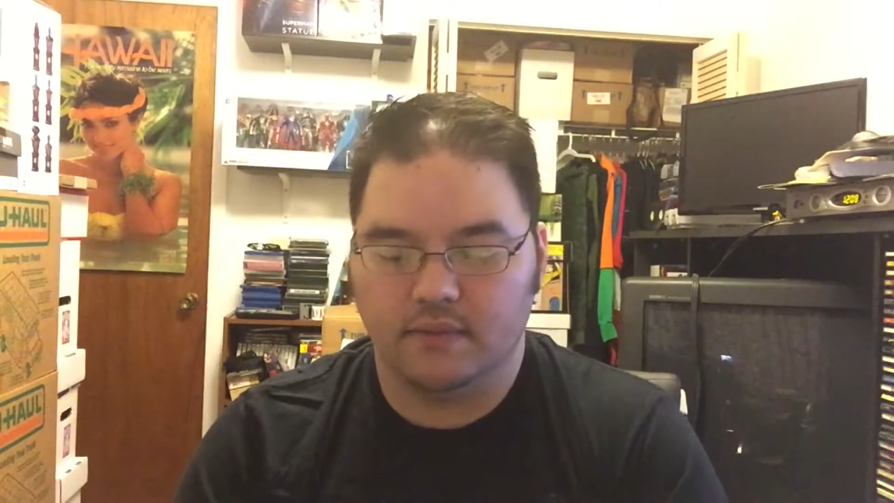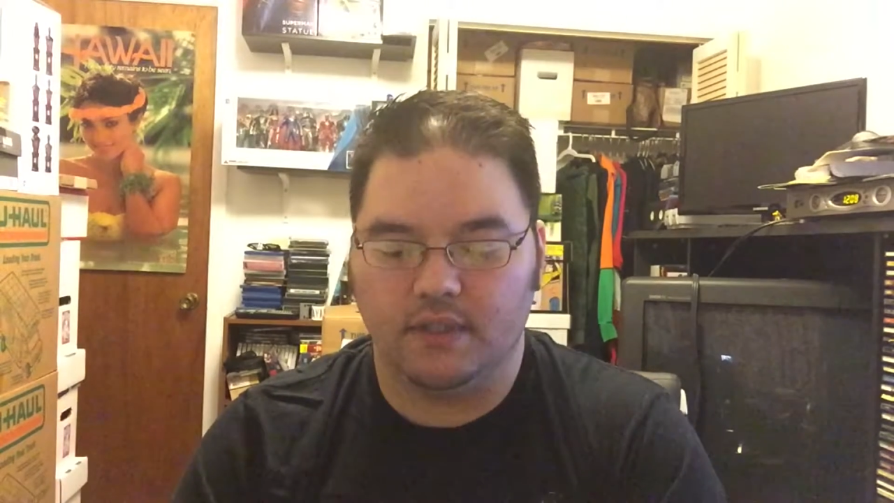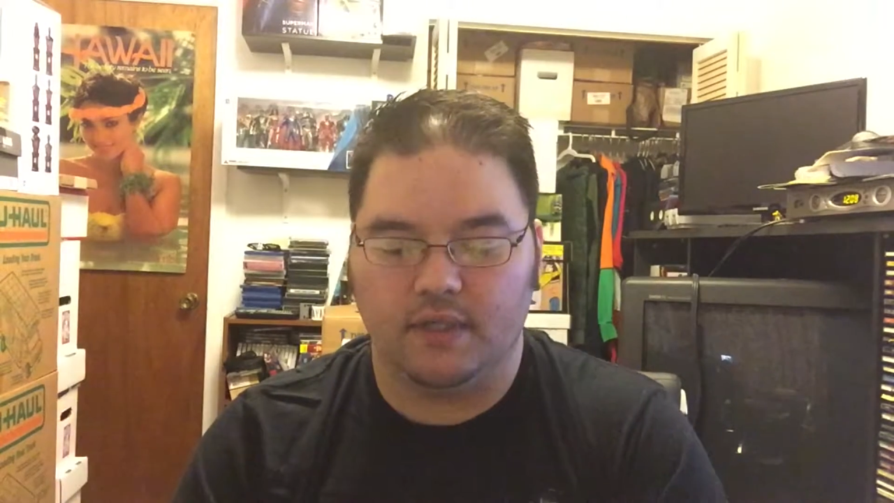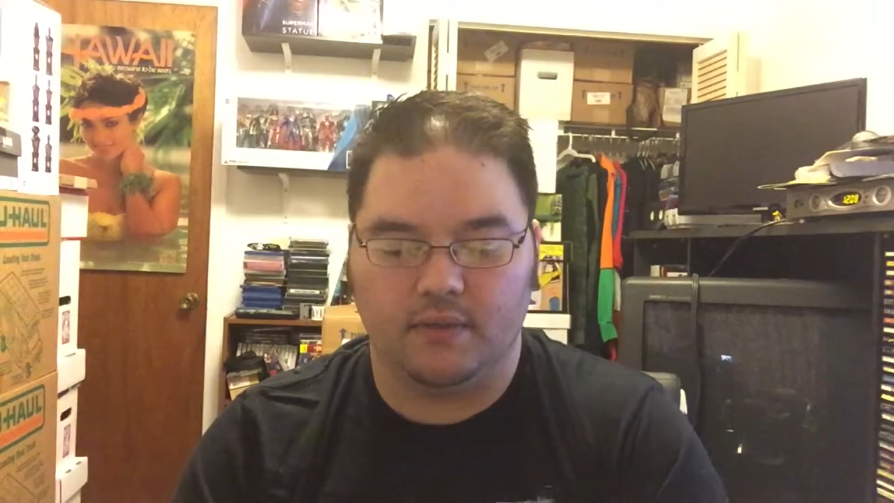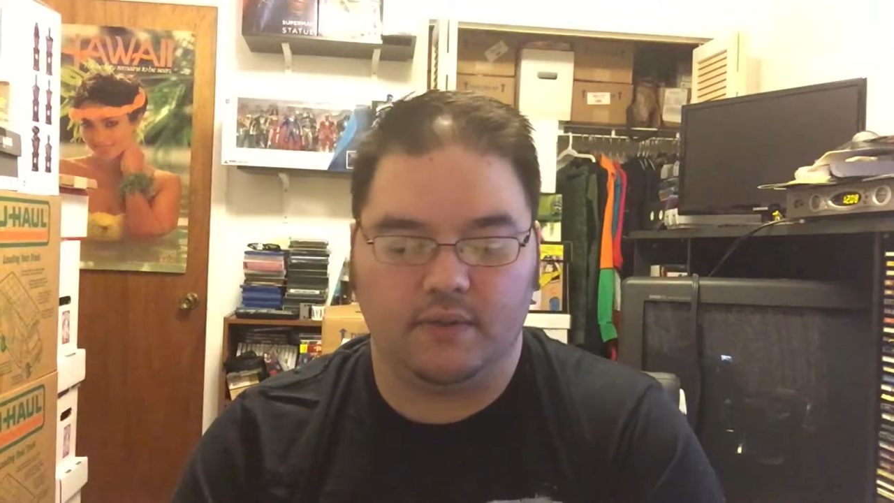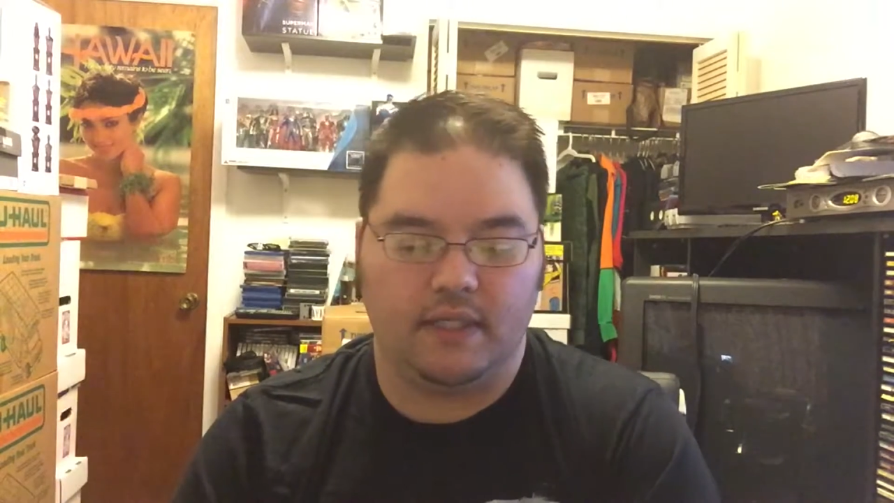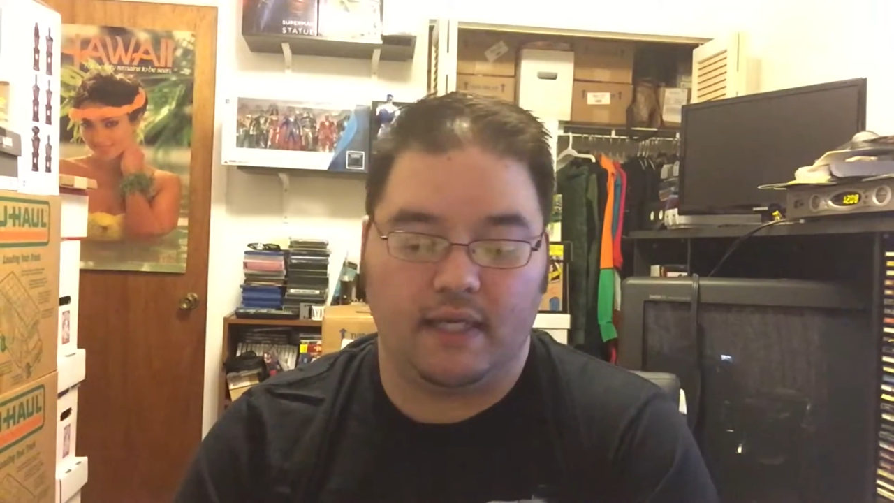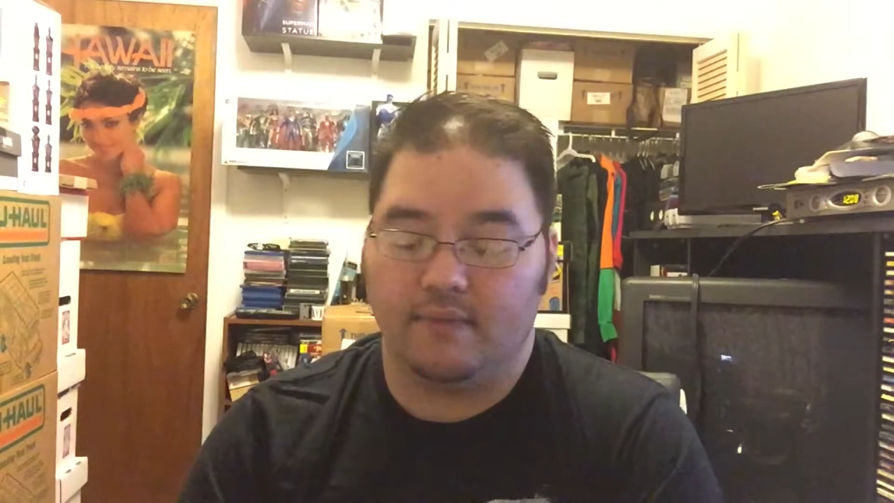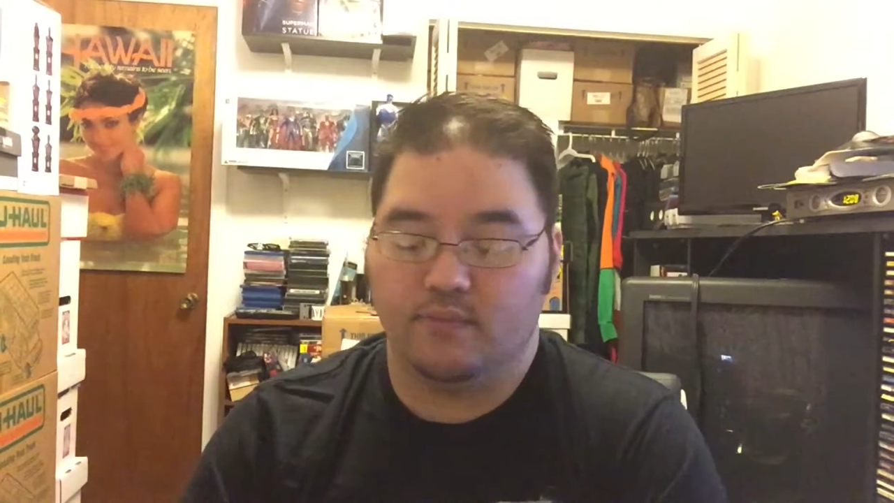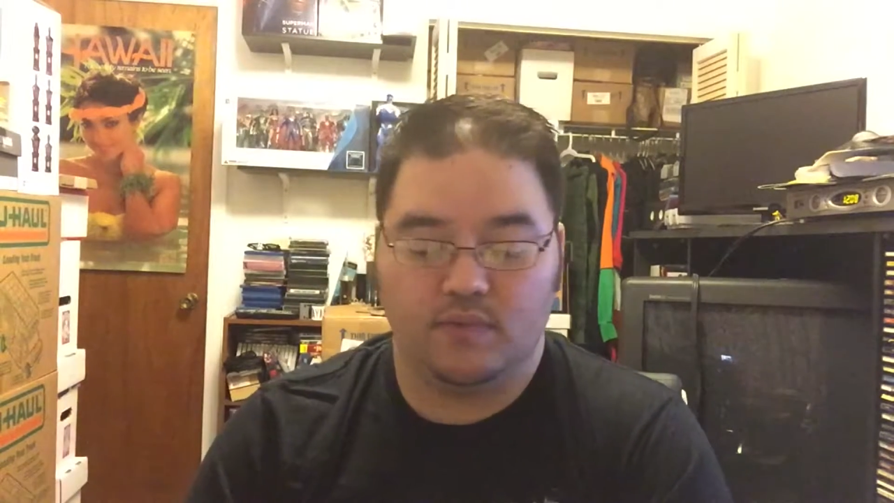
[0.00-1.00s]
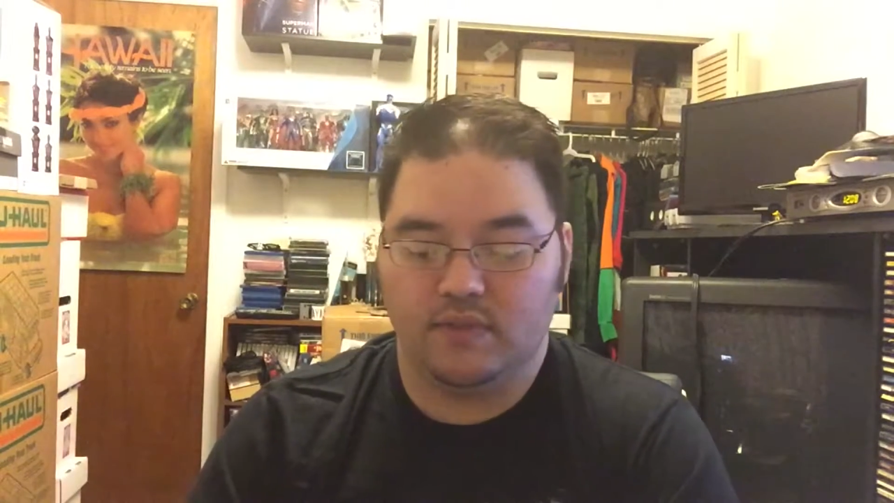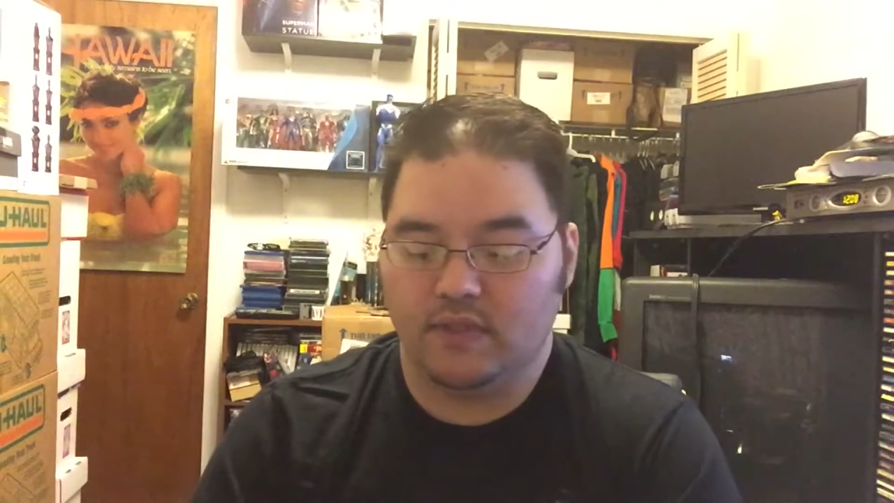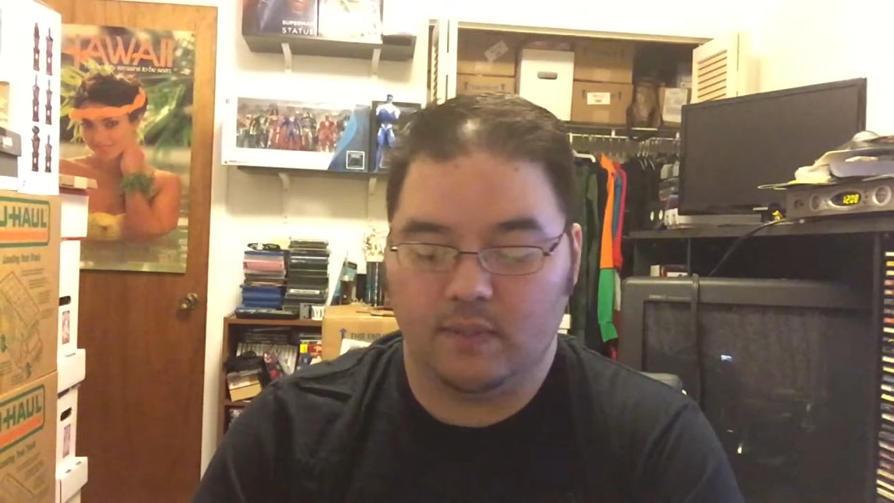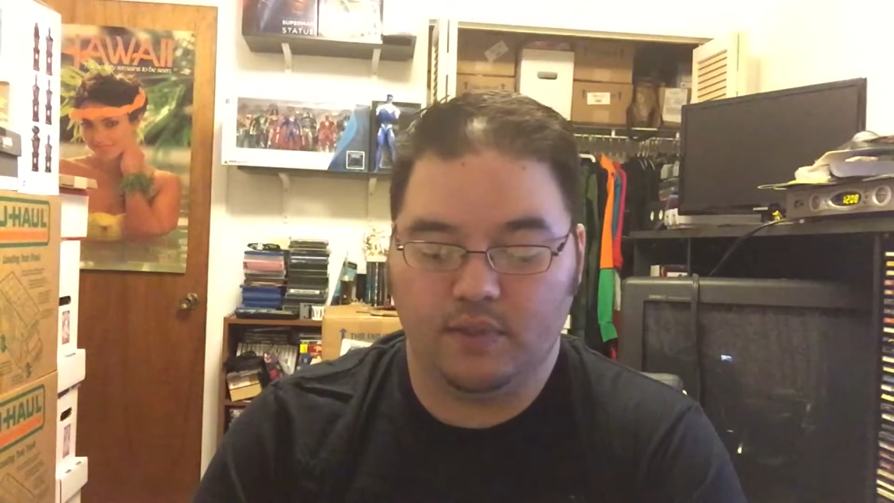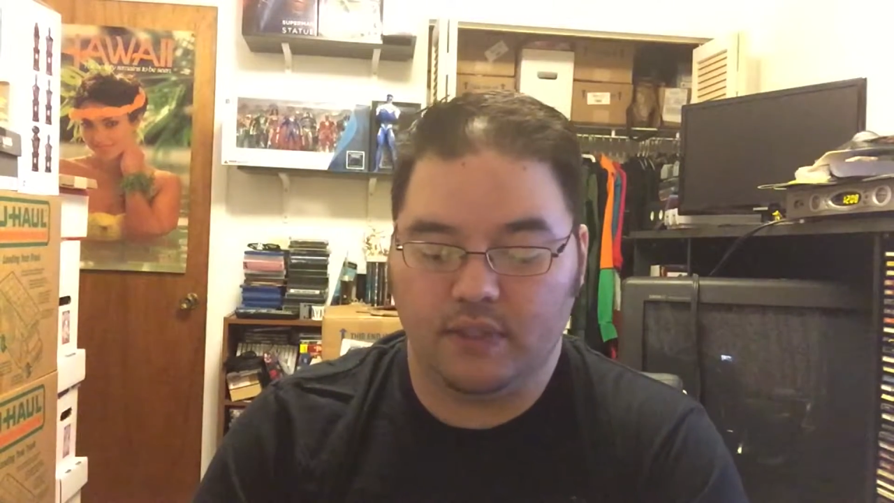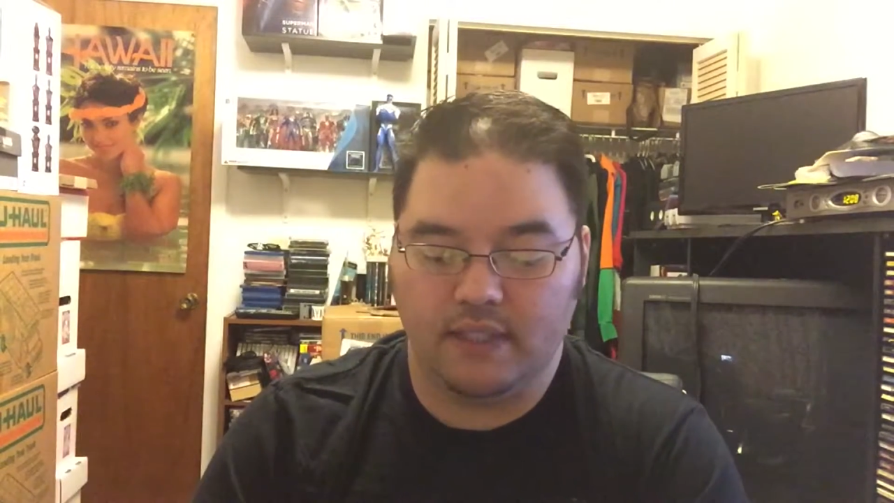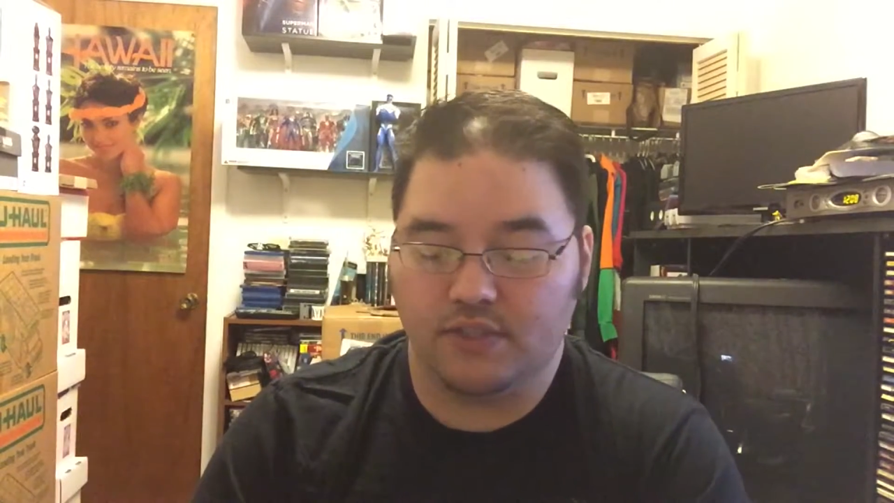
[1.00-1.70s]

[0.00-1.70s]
And I